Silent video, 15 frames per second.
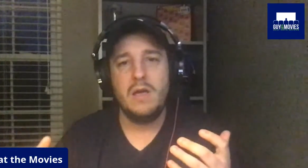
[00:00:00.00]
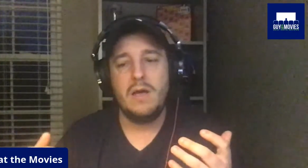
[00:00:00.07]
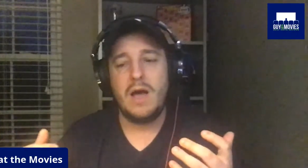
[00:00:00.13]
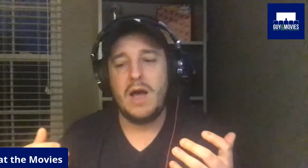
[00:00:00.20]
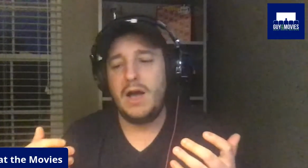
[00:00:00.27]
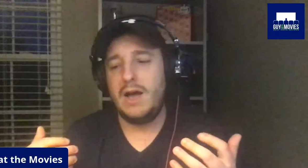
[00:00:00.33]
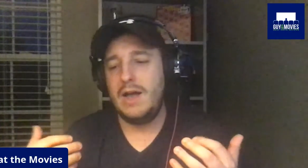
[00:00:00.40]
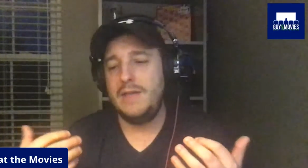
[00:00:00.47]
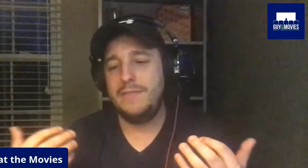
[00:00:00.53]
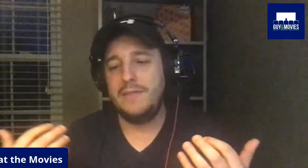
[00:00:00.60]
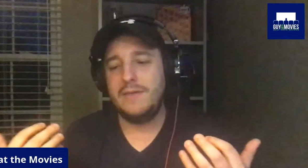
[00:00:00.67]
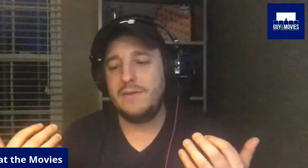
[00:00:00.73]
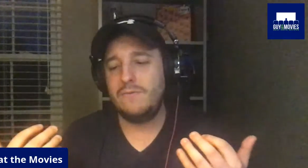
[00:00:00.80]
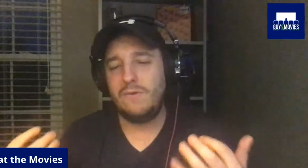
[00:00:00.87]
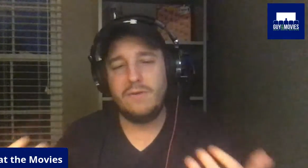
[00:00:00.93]
And
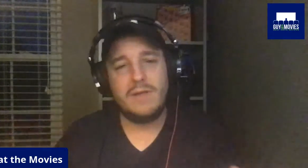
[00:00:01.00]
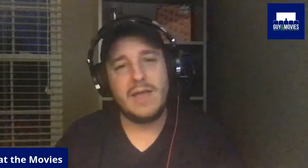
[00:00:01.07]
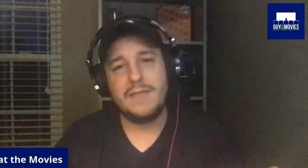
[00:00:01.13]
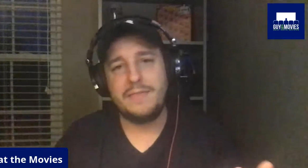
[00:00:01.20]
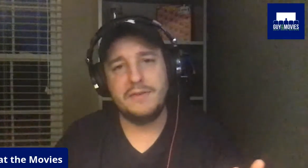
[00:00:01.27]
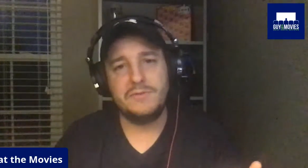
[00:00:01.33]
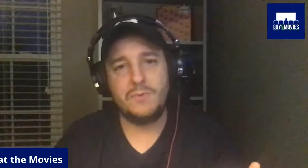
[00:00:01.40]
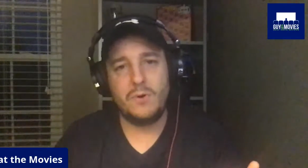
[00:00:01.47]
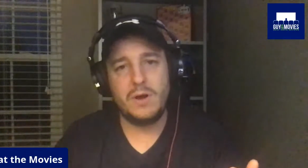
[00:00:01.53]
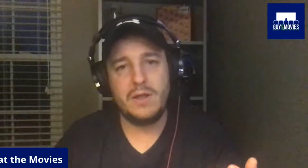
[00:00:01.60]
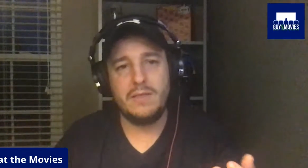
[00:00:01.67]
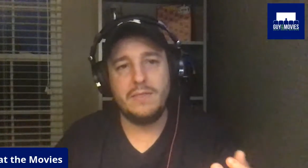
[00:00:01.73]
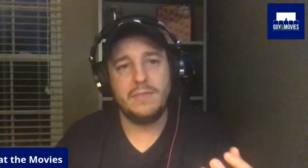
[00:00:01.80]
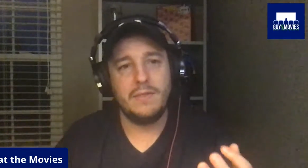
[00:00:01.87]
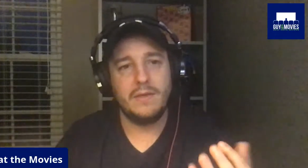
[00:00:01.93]
really, at this point
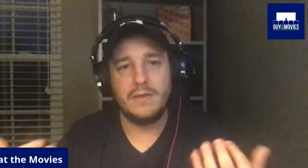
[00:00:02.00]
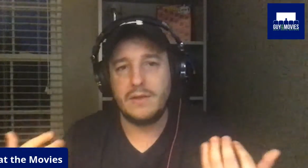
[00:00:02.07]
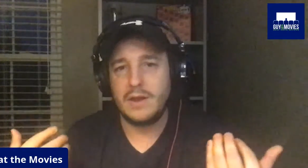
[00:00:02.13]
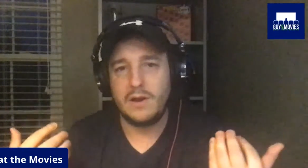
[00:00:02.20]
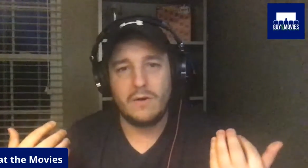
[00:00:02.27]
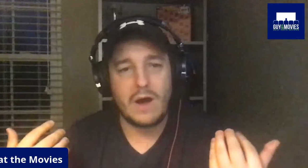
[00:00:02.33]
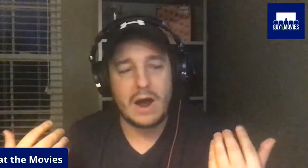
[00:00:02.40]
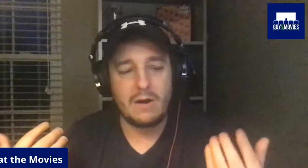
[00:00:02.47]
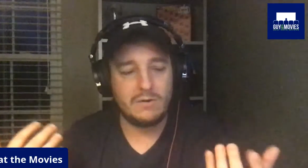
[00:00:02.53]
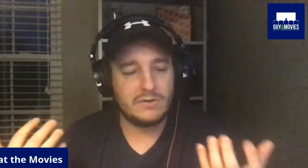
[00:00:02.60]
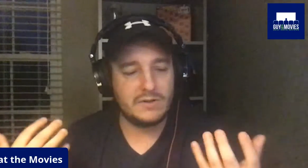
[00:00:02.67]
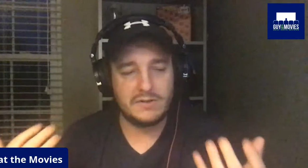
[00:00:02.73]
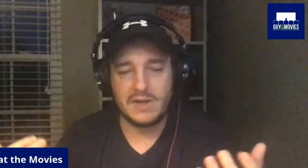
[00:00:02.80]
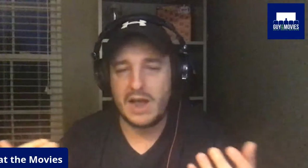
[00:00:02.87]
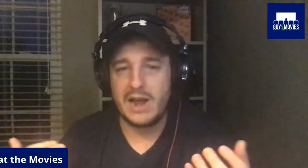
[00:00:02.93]
in our
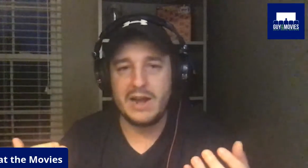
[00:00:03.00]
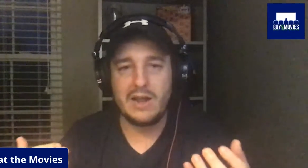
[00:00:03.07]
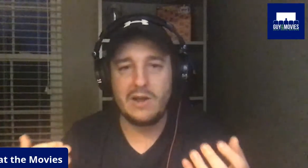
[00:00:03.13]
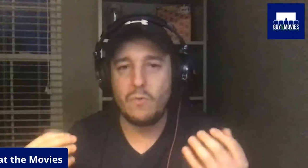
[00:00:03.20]
society,